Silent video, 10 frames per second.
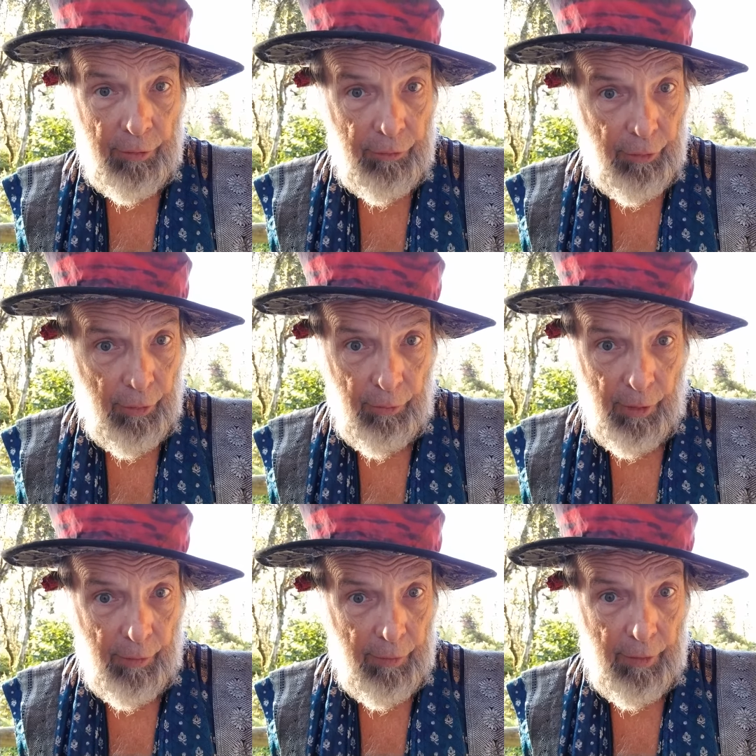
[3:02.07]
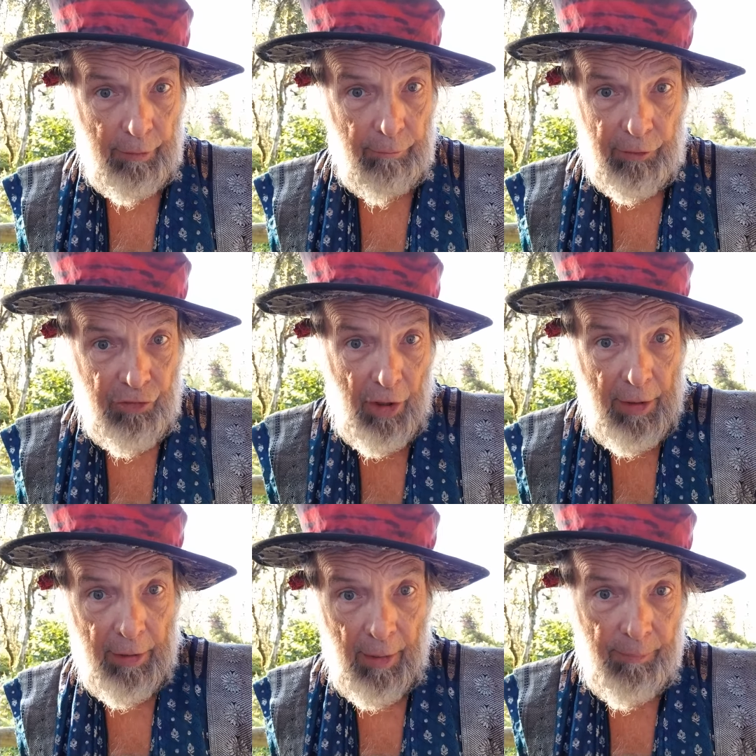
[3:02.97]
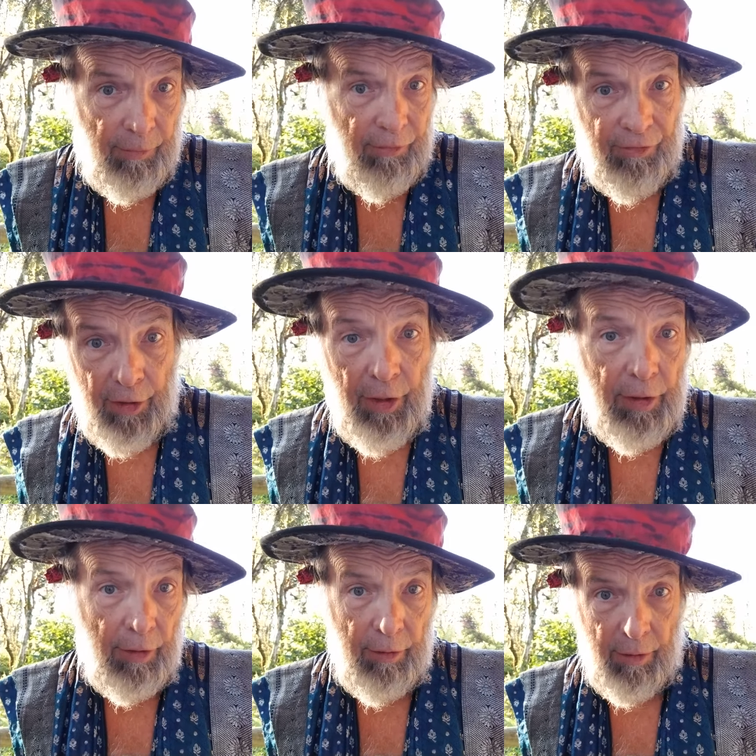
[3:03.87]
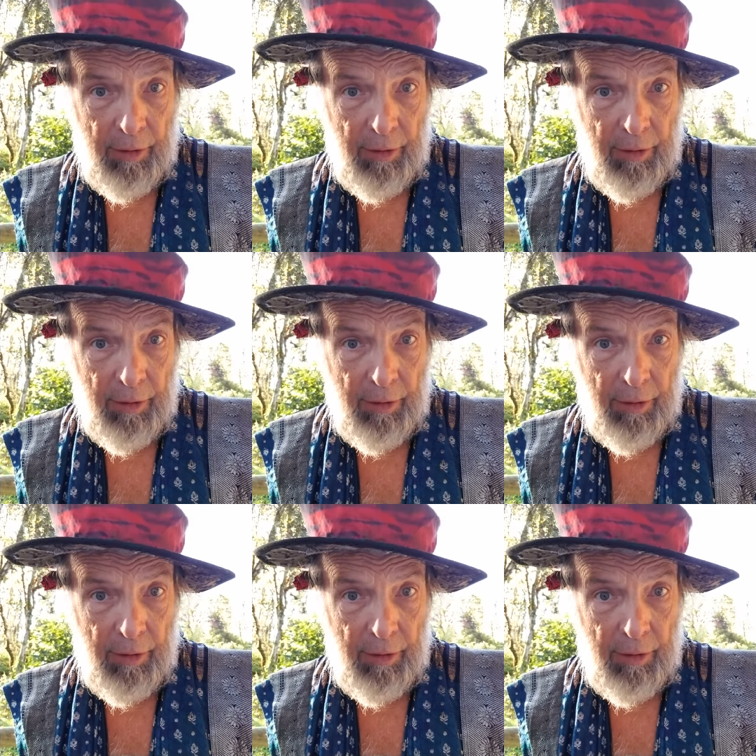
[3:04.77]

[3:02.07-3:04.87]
and so on, that it would shake up the scene.